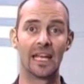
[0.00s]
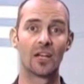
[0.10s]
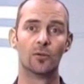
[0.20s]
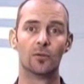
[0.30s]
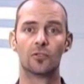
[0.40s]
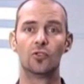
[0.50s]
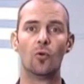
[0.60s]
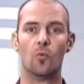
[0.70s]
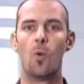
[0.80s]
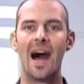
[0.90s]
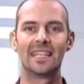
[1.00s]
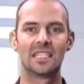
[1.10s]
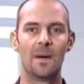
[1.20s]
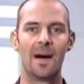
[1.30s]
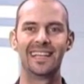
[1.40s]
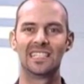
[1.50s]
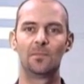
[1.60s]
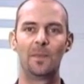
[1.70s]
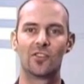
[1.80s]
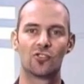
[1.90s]
called your Wi-Spy
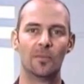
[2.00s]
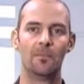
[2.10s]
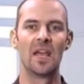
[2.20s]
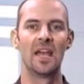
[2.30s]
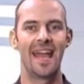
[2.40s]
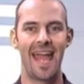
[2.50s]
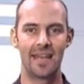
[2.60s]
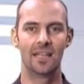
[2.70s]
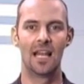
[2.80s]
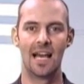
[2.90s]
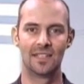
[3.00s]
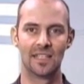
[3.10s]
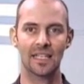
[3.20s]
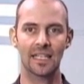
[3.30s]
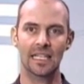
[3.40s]
Spectrum Analyzer.